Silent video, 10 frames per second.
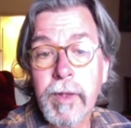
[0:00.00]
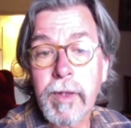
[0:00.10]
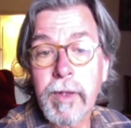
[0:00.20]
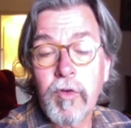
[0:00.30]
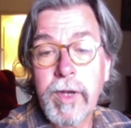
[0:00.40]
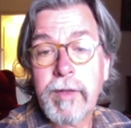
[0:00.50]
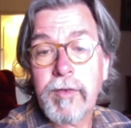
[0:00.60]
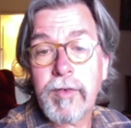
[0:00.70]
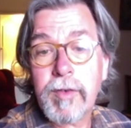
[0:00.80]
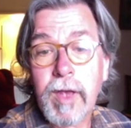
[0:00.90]

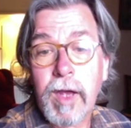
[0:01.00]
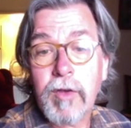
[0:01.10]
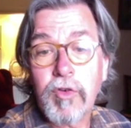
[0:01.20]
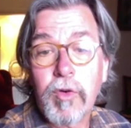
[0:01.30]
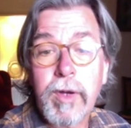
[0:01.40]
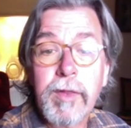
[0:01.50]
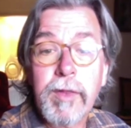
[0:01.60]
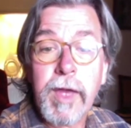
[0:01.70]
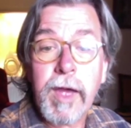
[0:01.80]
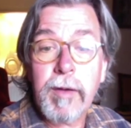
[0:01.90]
reeds are growing
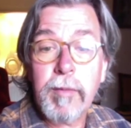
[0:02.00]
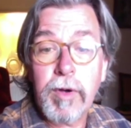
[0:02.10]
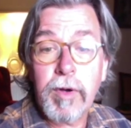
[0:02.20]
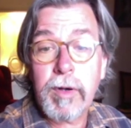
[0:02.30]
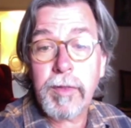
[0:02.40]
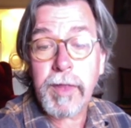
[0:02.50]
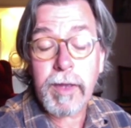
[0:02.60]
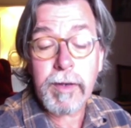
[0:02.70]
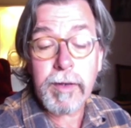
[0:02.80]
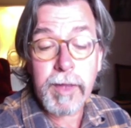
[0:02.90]
there more
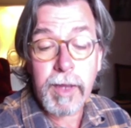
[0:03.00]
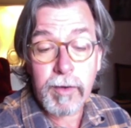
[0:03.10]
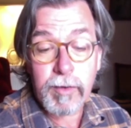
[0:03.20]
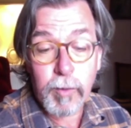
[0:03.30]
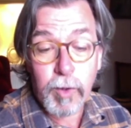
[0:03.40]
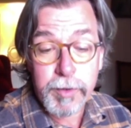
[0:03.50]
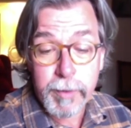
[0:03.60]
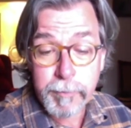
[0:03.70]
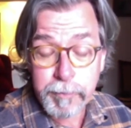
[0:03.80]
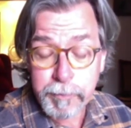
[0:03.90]
than there is
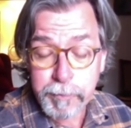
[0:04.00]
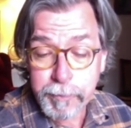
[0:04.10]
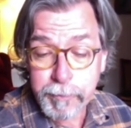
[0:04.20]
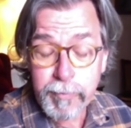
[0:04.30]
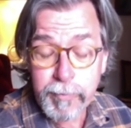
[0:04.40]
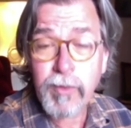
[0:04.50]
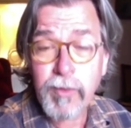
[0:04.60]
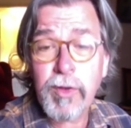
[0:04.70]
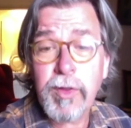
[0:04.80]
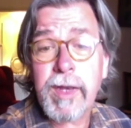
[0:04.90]
water.
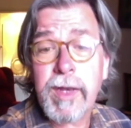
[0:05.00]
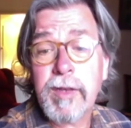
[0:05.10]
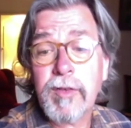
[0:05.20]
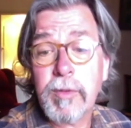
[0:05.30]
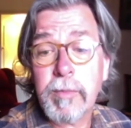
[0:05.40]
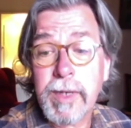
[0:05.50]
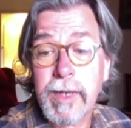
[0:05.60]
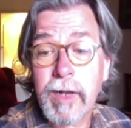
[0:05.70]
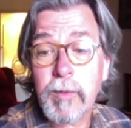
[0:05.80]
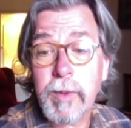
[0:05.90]
So that needs to be
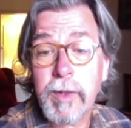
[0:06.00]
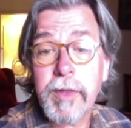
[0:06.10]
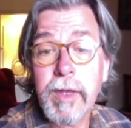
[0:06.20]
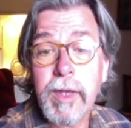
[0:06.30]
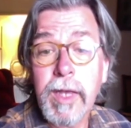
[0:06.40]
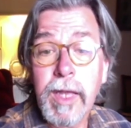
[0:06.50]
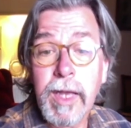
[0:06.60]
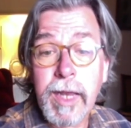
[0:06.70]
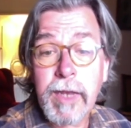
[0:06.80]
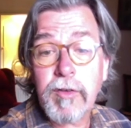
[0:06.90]
dealt with
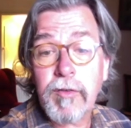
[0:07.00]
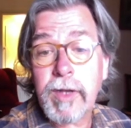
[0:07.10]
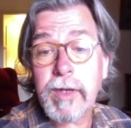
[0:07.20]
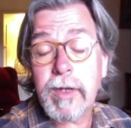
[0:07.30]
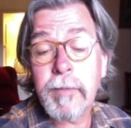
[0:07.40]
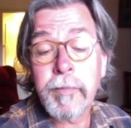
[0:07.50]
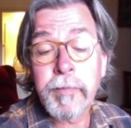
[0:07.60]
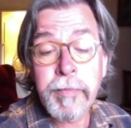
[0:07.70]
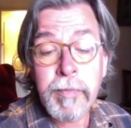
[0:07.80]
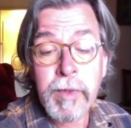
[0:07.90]
and excavated.
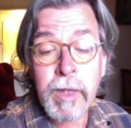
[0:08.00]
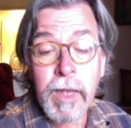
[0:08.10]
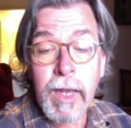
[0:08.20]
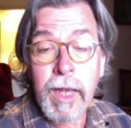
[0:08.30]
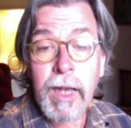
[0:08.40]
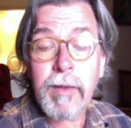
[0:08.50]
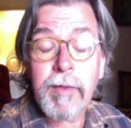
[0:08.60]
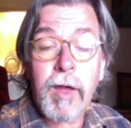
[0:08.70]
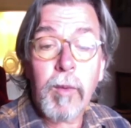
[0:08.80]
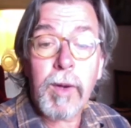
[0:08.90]

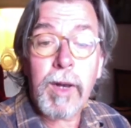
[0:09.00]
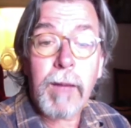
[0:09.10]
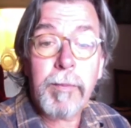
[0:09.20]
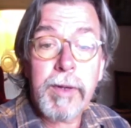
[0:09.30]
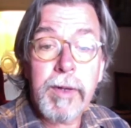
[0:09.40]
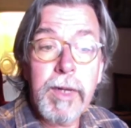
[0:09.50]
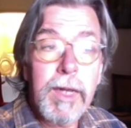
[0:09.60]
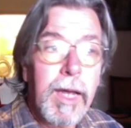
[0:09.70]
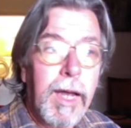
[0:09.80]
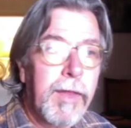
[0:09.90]
That will happen.
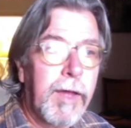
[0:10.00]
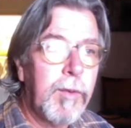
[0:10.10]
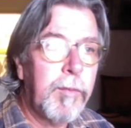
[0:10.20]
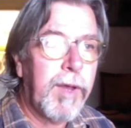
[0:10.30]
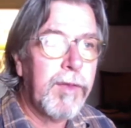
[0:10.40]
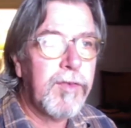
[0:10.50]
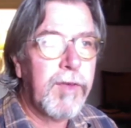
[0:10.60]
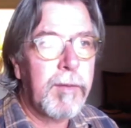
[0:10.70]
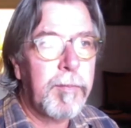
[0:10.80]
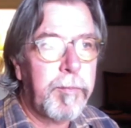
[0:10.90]
And then we bring the
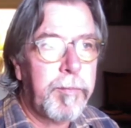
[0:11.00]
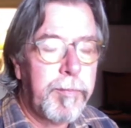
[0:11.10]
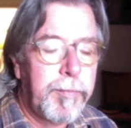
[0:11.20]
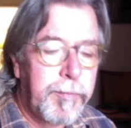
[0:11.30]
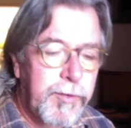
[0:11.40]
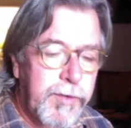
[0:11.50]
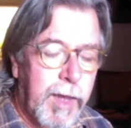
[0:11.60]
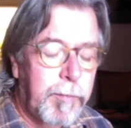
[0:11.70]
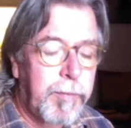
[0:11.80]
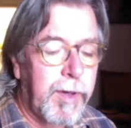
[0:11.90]
site
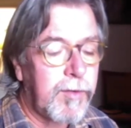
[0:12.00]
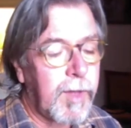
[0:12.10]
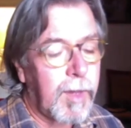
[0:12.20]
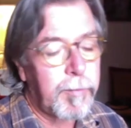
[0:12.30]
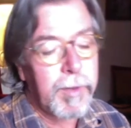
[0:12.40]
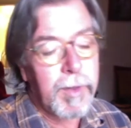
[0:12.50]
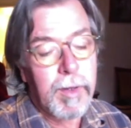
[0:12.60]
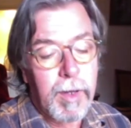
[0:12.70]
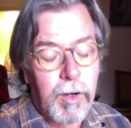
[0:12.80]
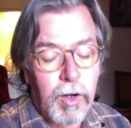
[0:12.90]
step by step,
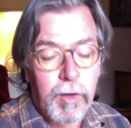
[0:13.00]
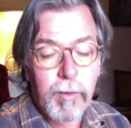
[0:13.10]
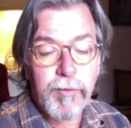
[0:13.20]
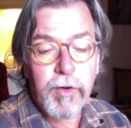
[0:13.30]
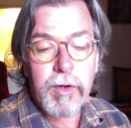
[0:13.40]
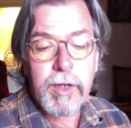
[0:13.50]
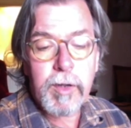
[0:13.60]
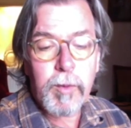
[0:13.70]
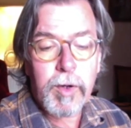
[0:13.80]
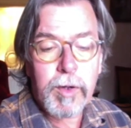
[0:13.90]
a lot with volunteer
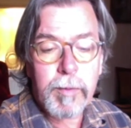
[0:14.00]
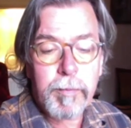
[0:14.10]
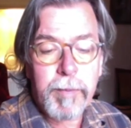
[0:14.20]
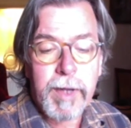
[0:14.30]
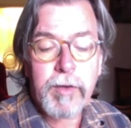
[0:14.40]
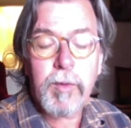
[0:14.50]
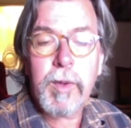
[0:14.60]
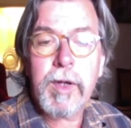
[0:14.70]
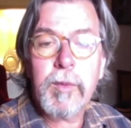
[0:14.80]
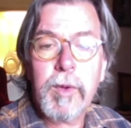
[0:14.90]
work, back to
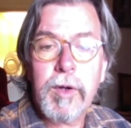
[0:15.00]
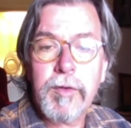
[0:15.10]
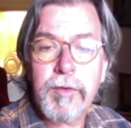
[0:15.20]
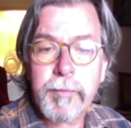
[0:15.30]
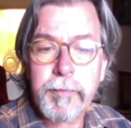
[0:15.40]
where it was.